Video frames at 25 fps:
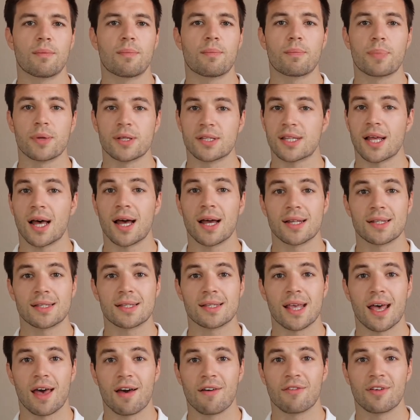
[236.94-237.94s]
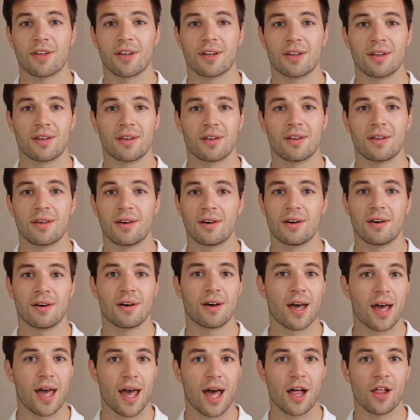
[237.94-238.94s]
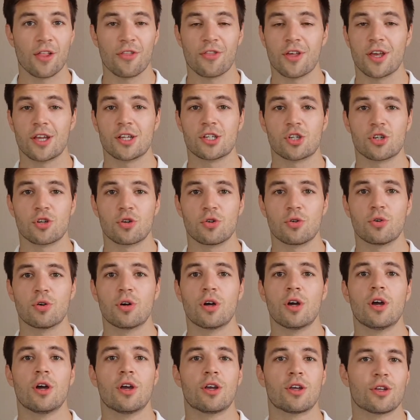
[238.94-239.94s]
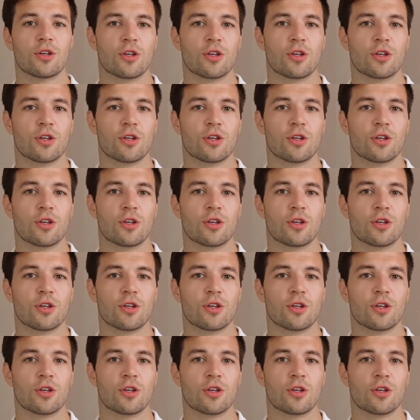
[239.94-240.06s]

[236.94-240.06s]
besides having a health issue, you